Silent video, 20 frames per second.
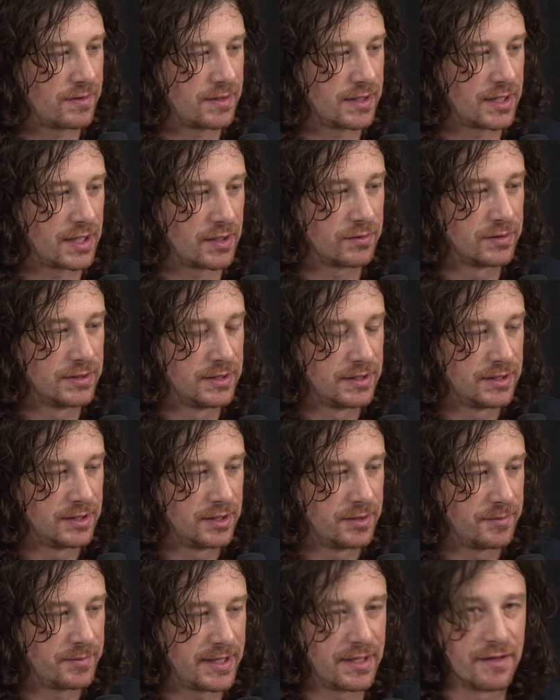you know,
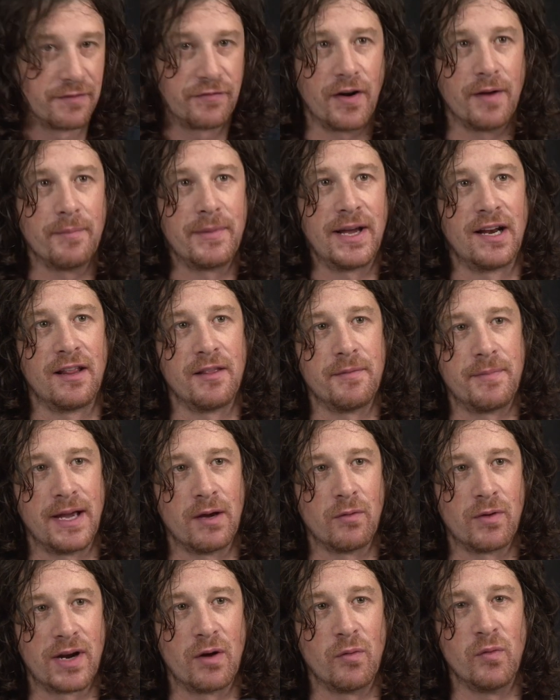being the front man in the
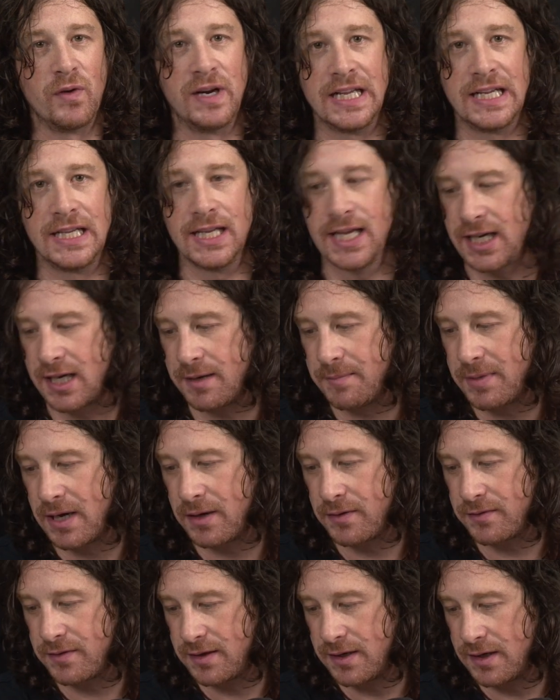band, what I really like
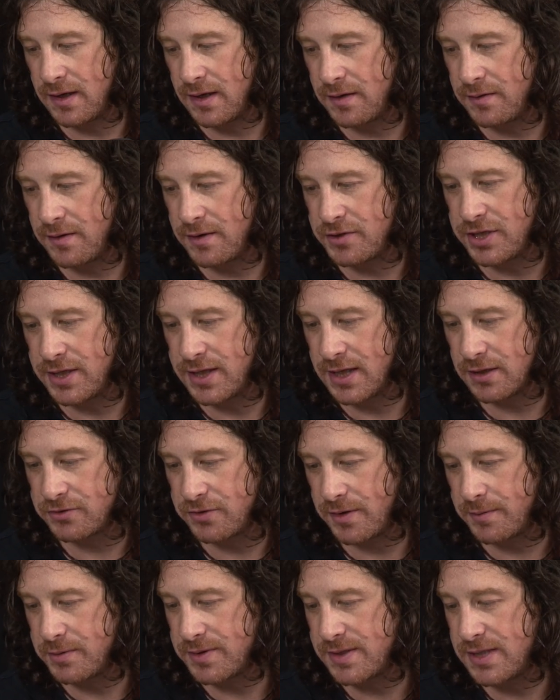about the uh, the G&L
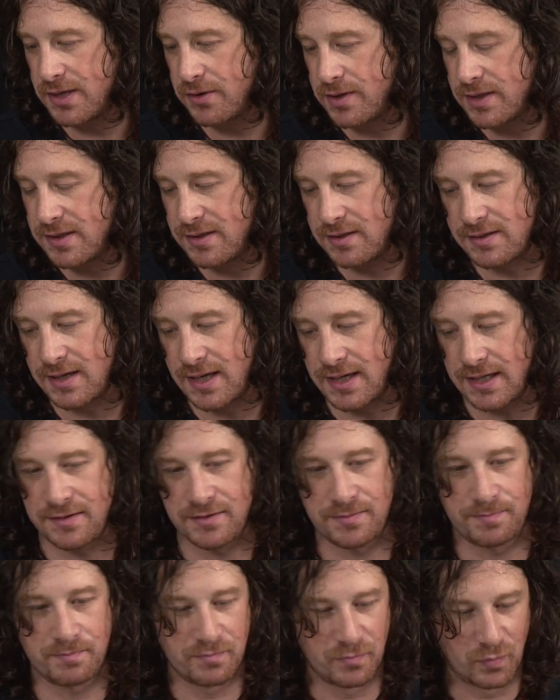tribute series is that
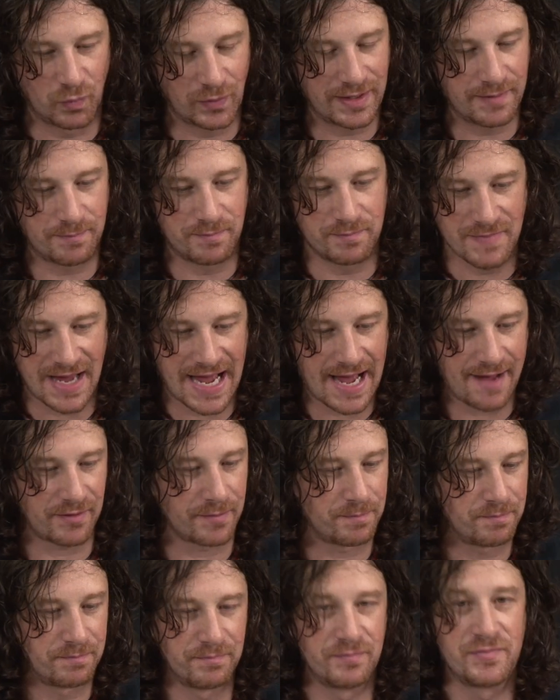it's we have a
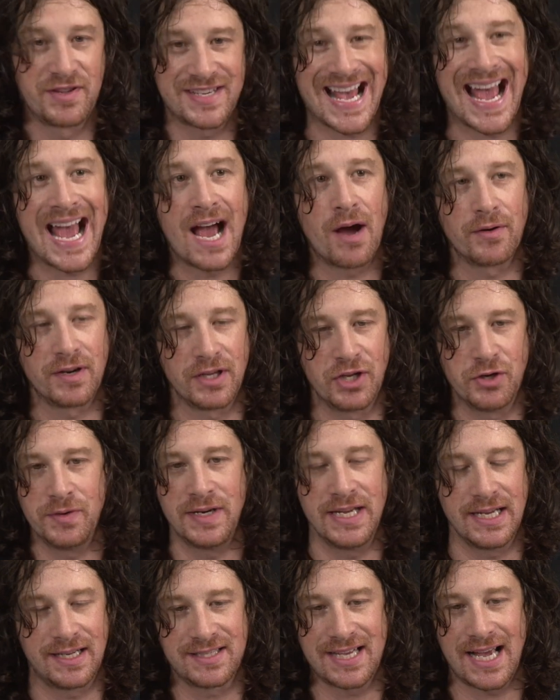sound, a
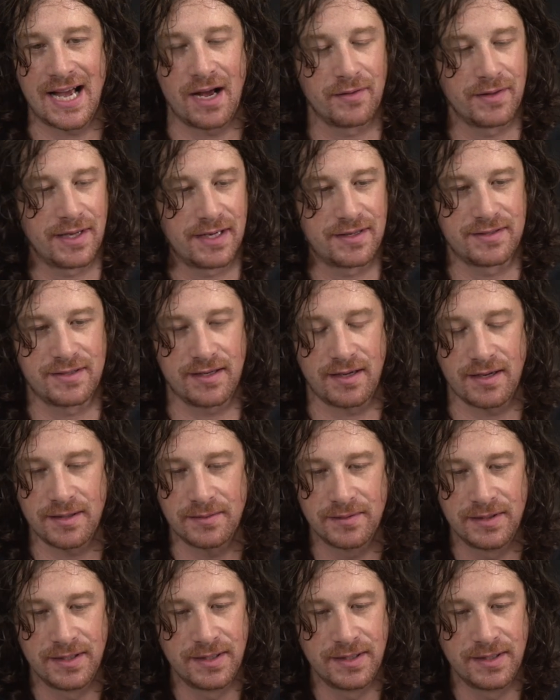unique sound that's uh,